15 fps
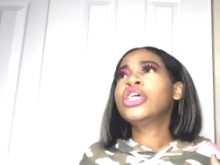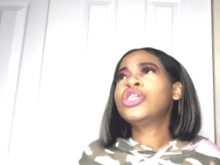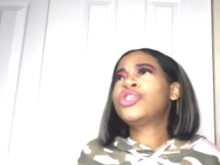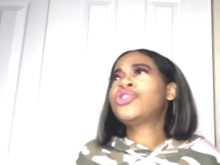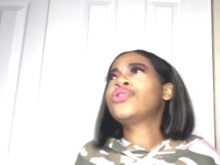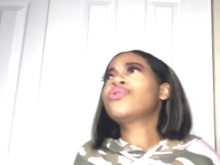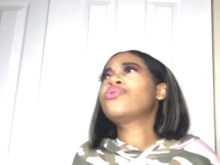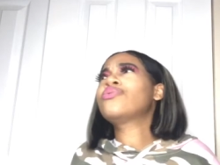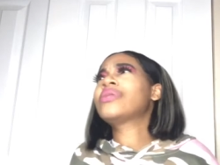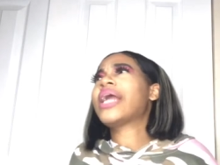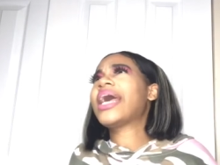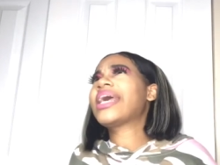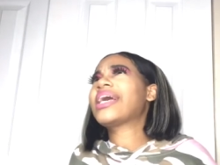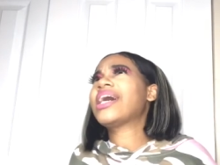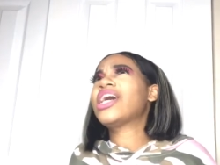to,
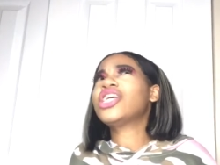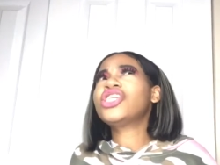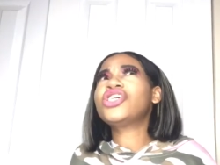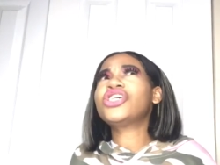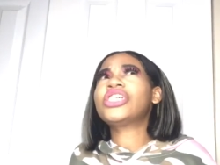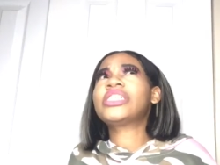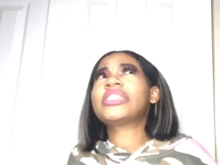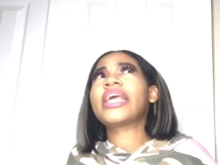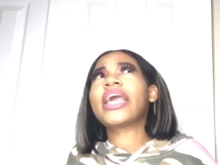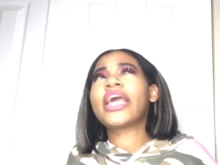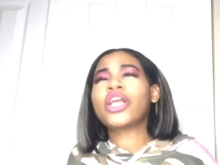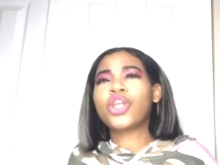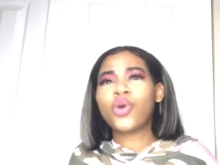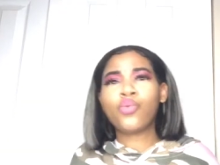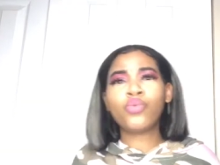like,
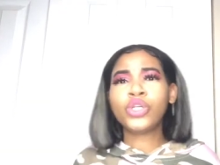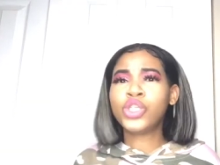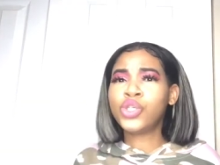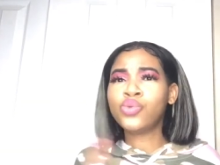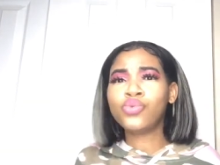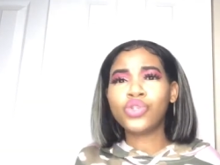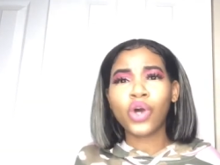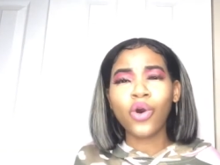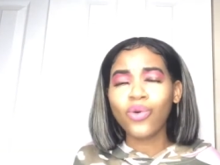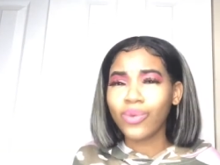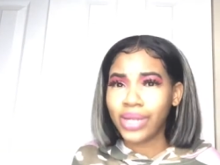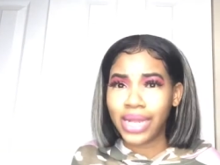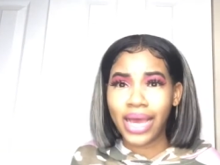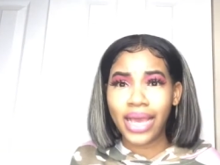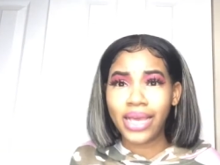understand what you
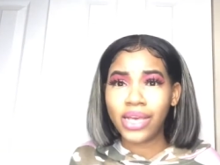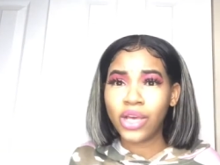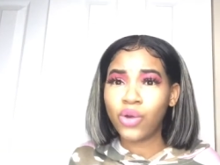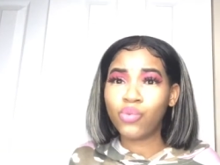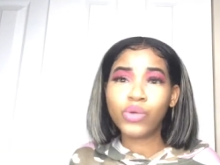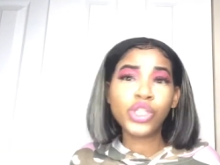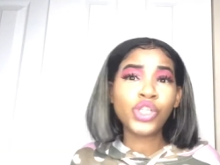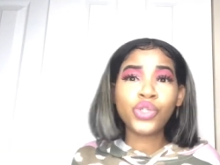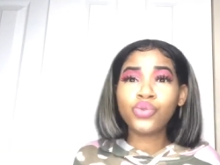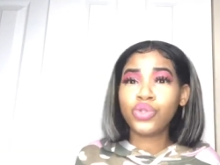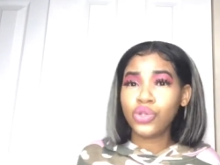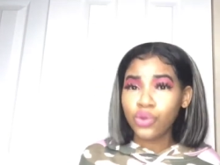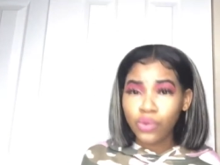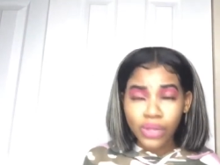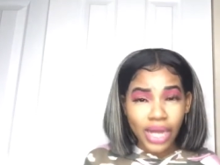don't like, what you
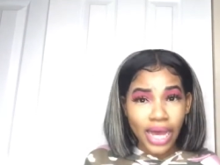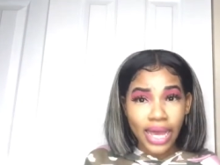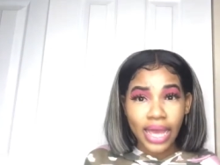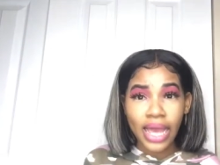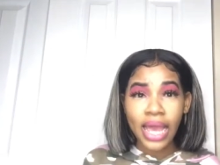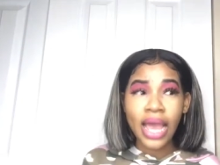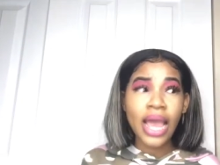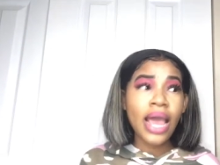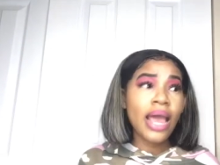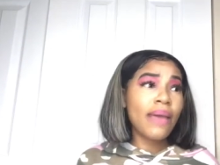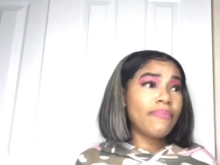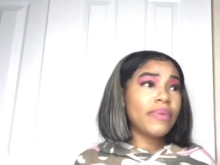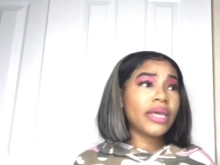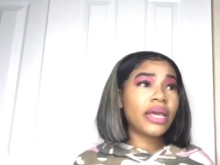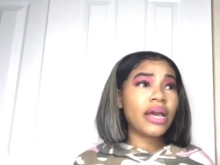do like.
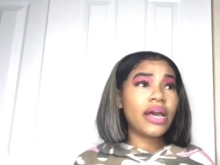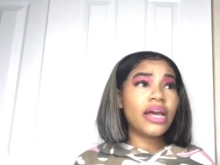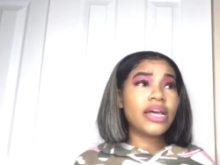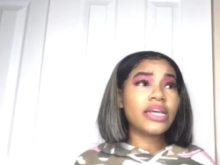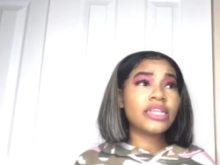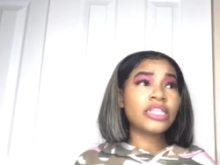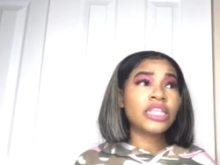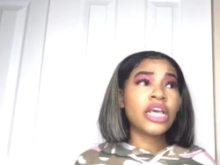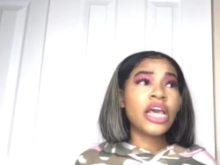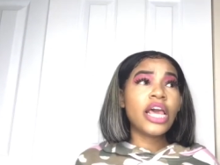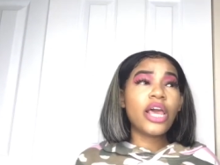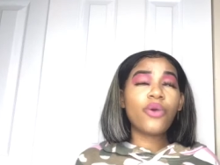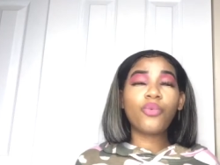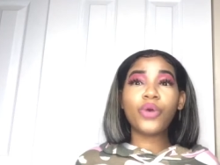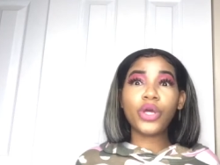Because
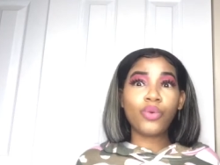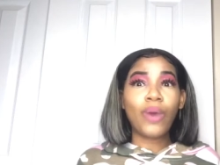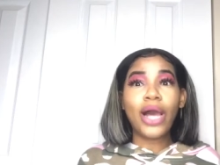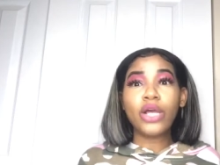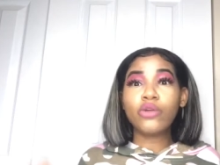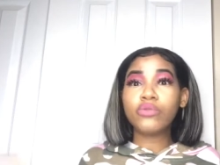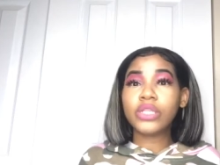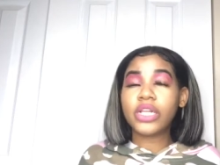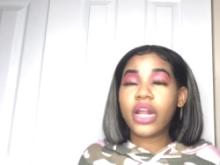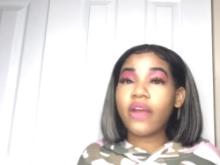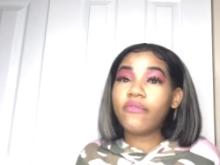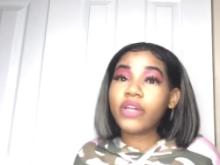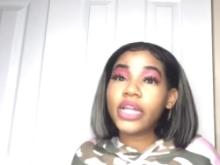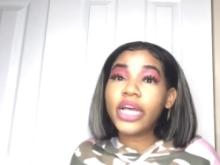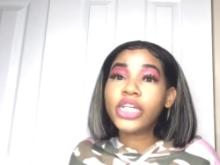when, while you was in that
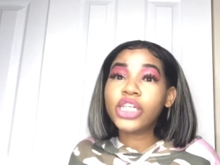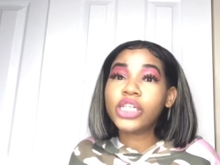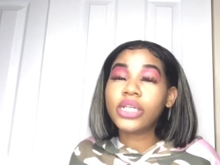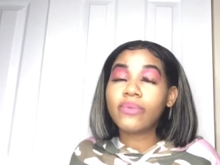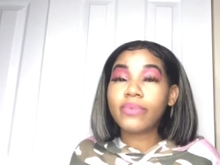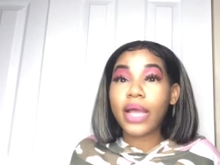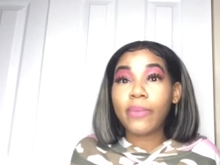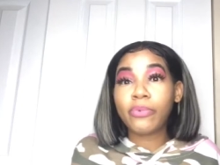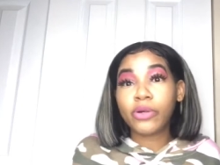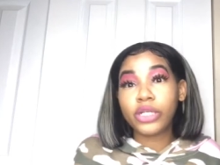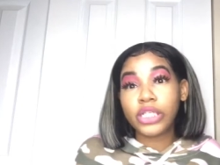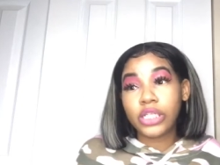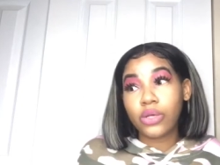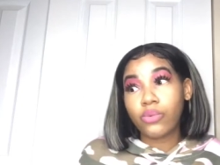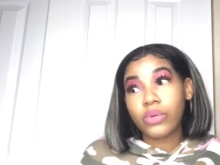relationship, that
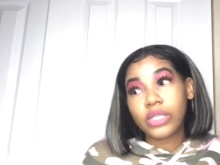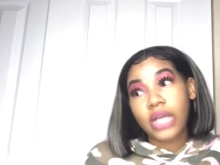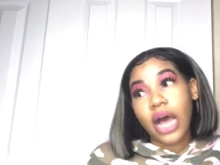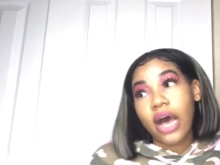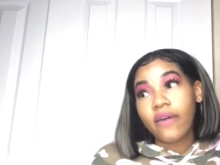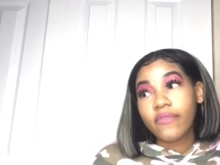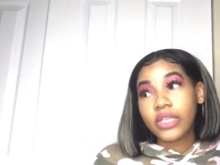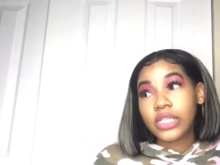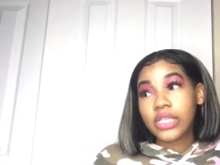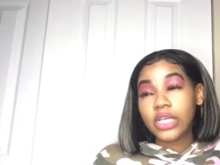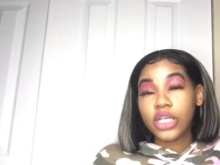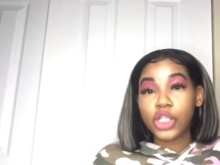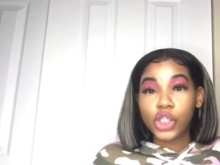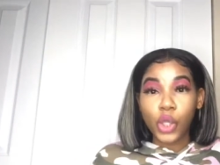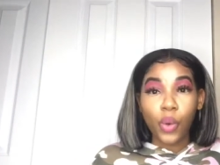person was
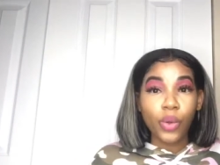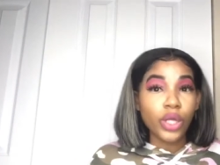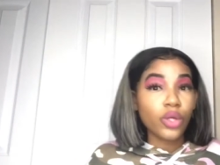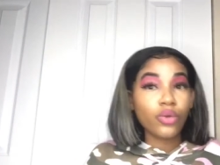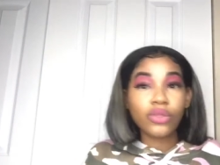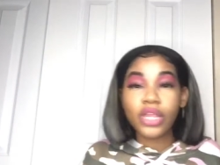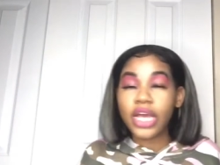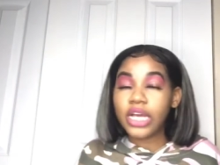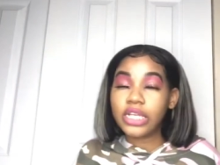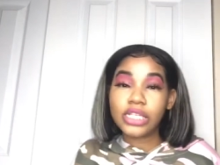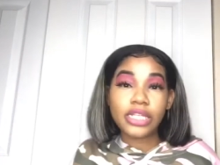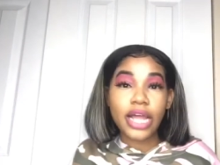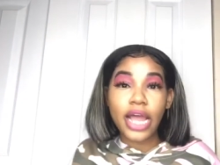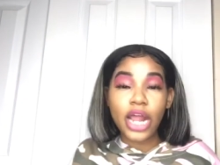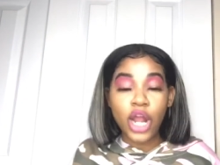obviously showing you things
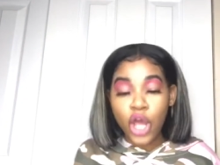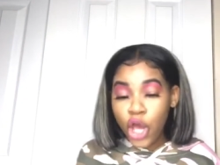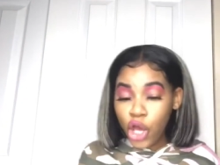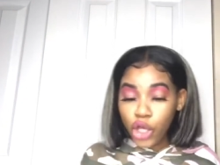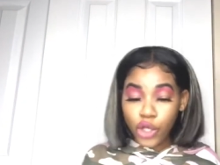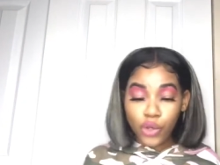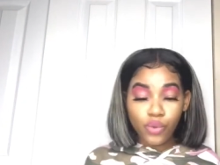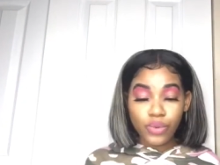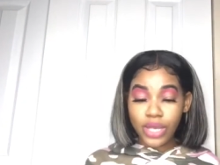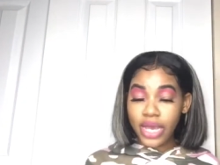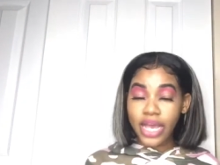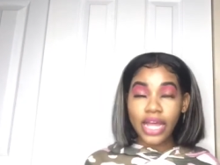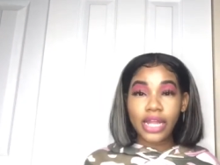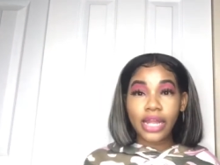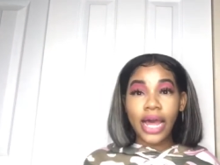that you
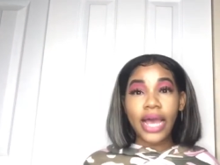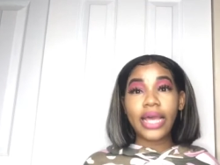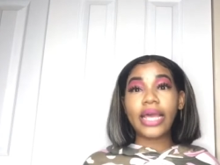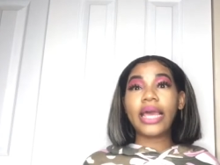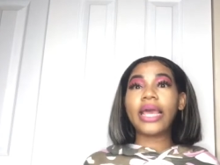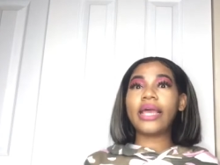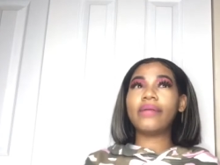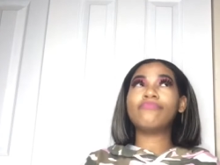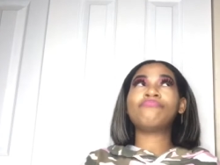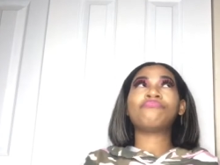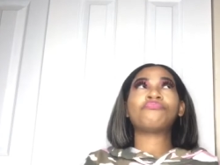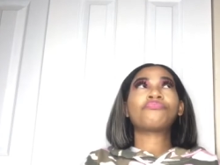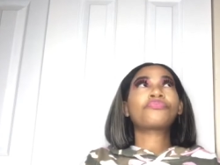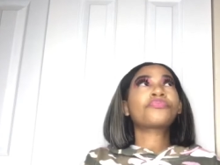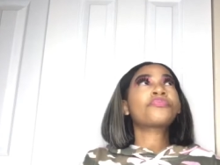didn't like. And
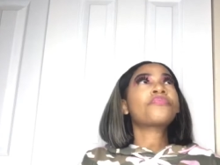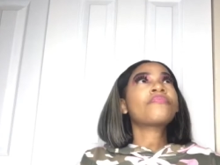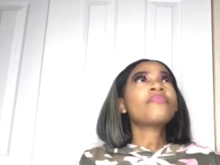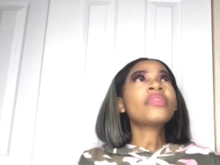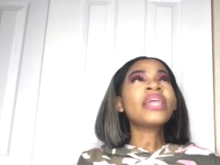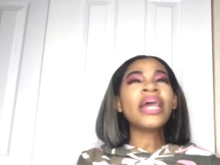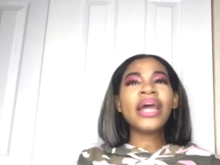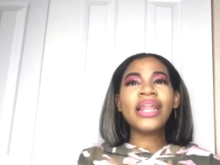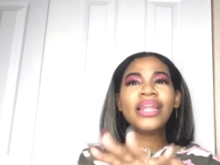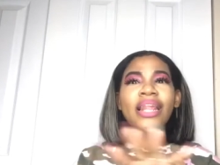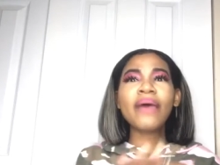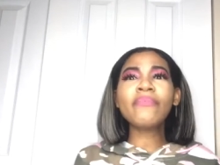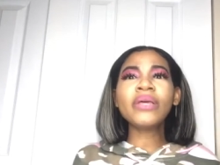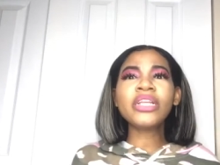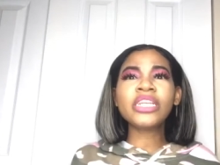
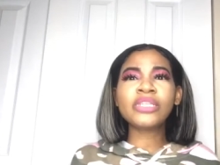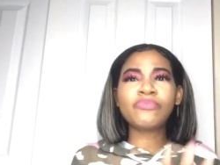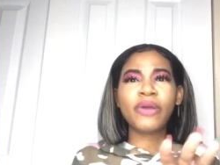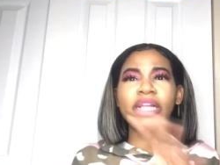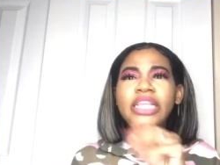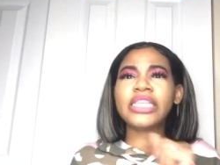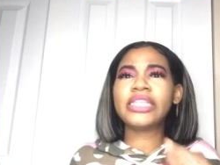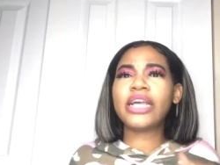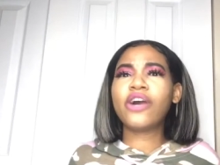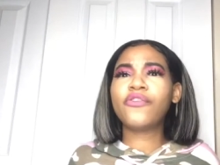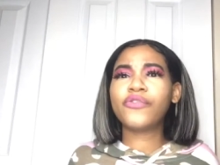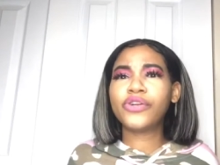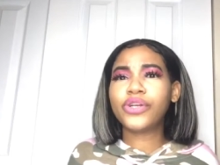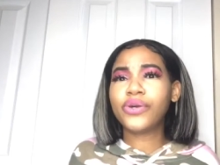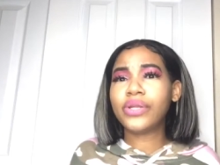let me just break this down
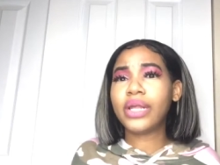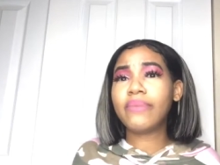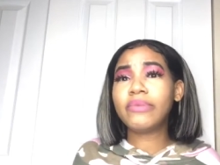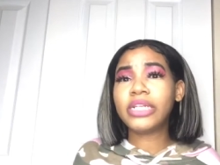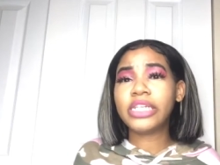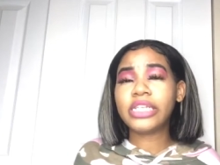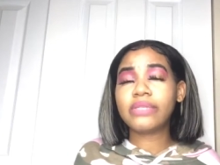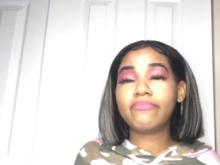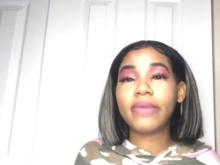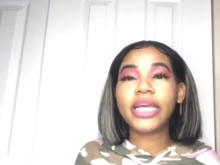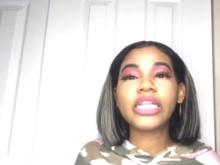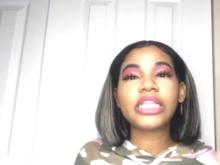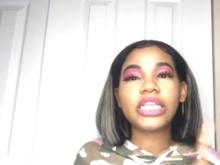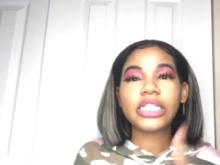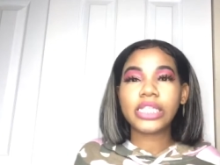for you and let me just
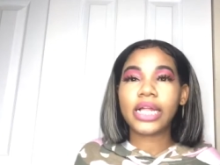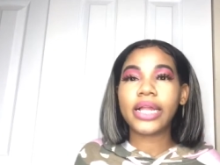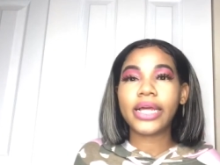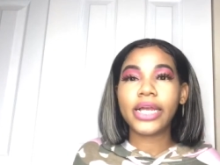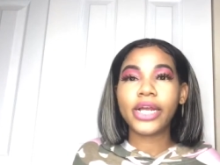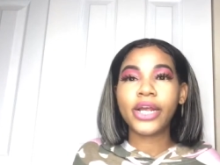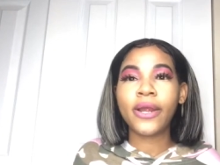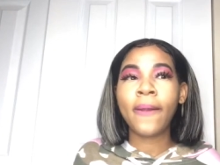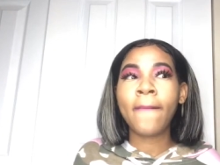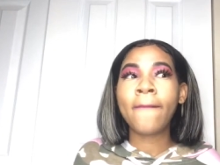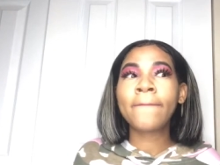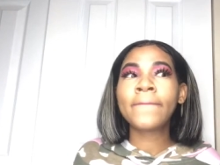make this clear.